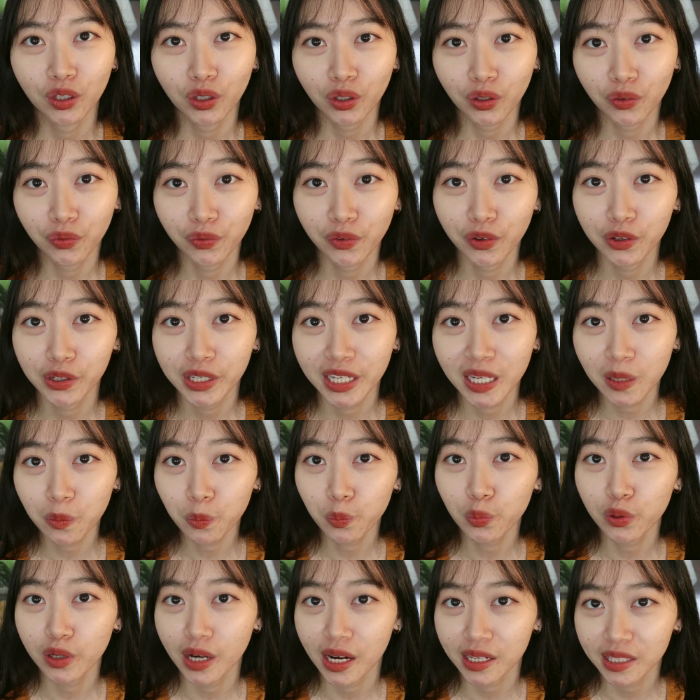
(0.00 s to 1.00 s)
If you
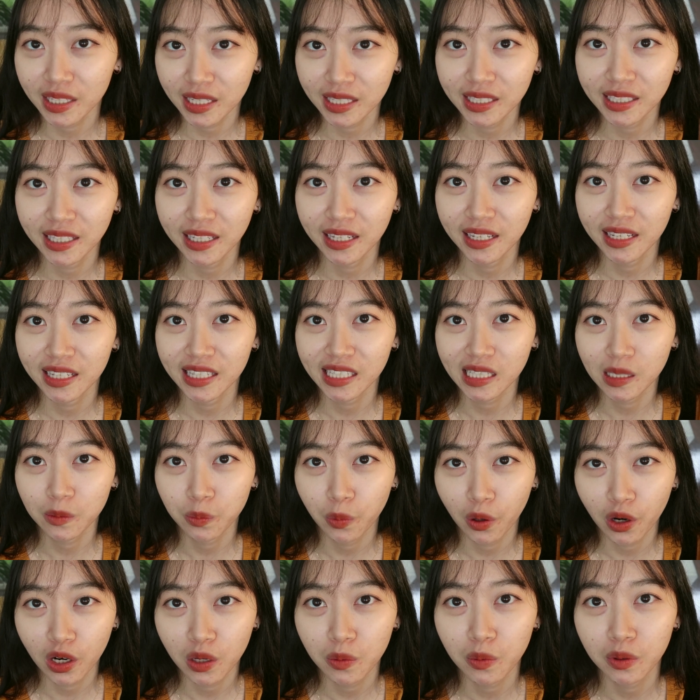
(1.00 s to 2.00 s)
keep practicing,
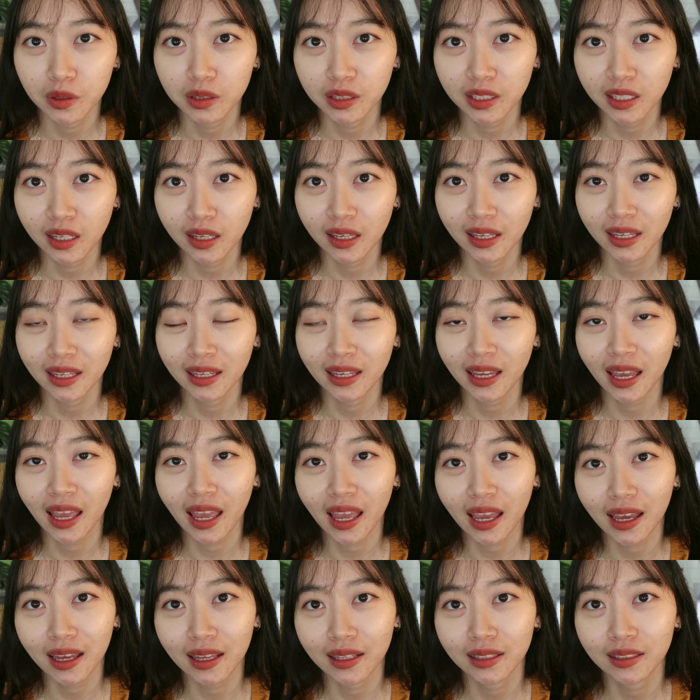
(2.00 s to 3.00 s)
experimenting,
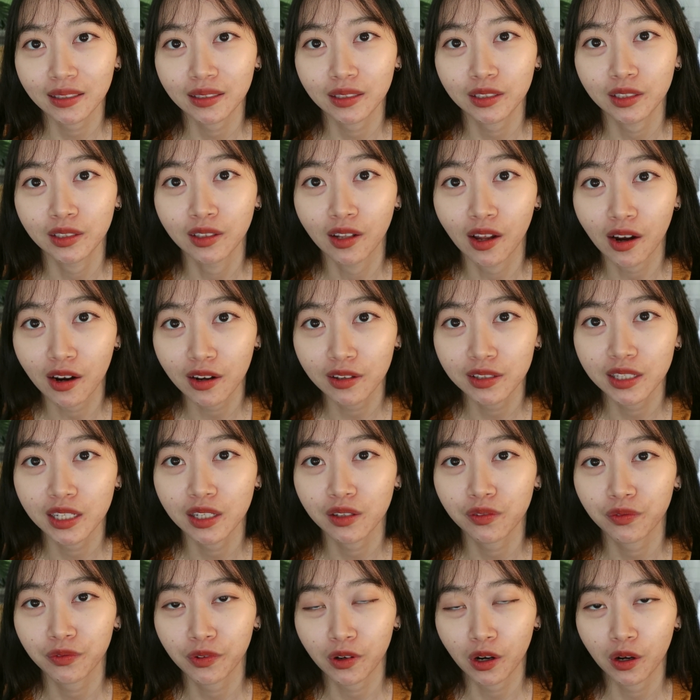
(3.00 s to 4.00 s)
and
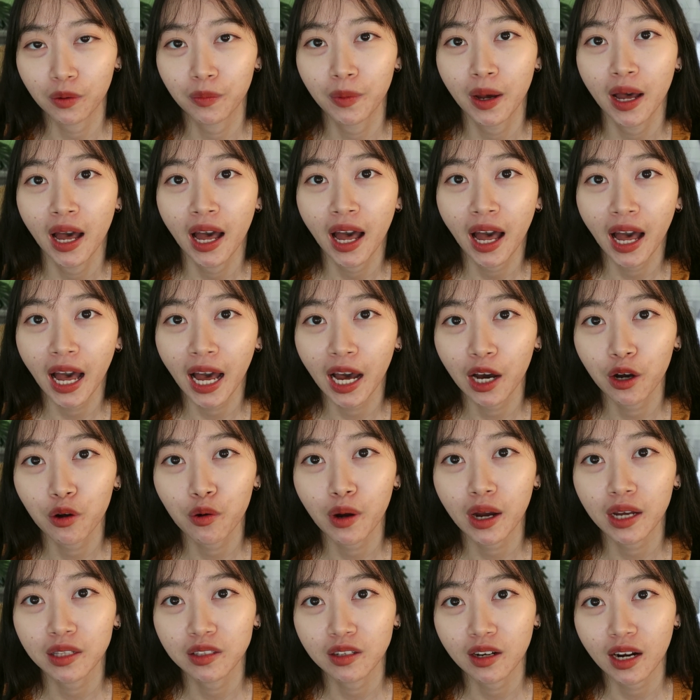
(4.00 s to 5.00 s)
learning from how
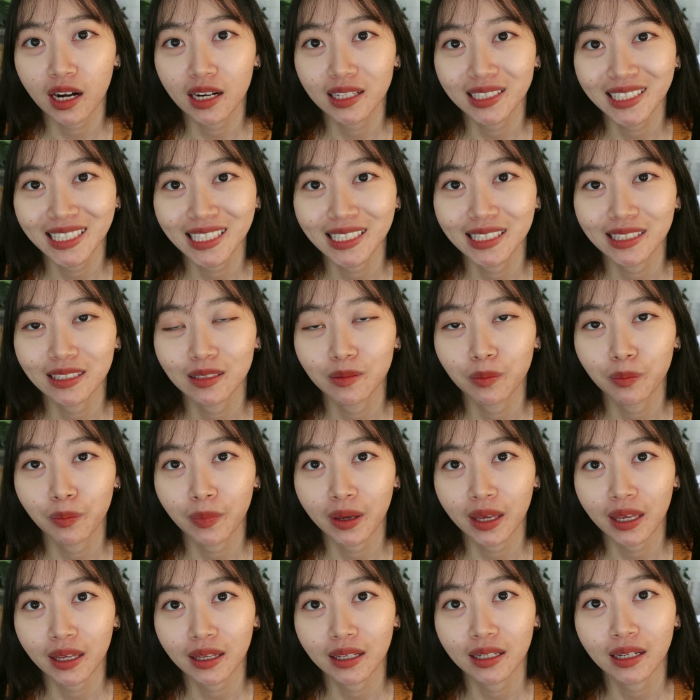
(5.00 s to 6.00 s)
other artists
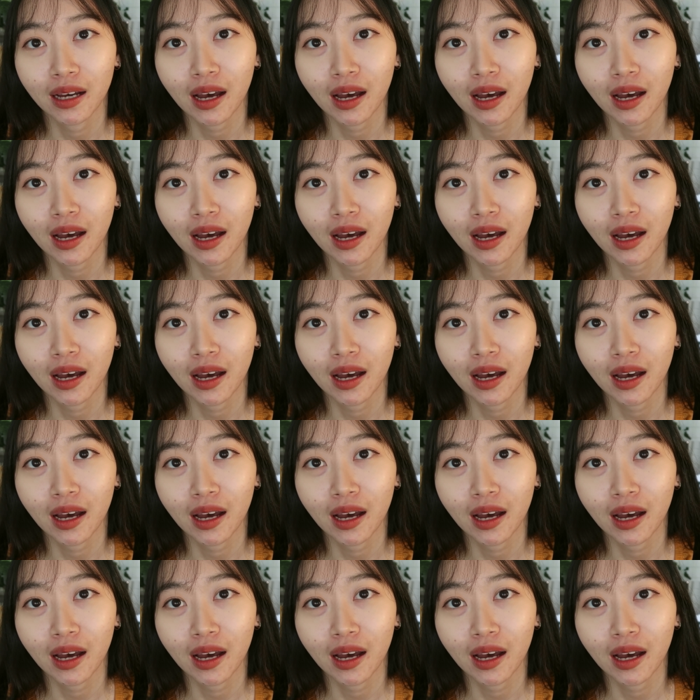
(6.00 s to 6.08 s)
make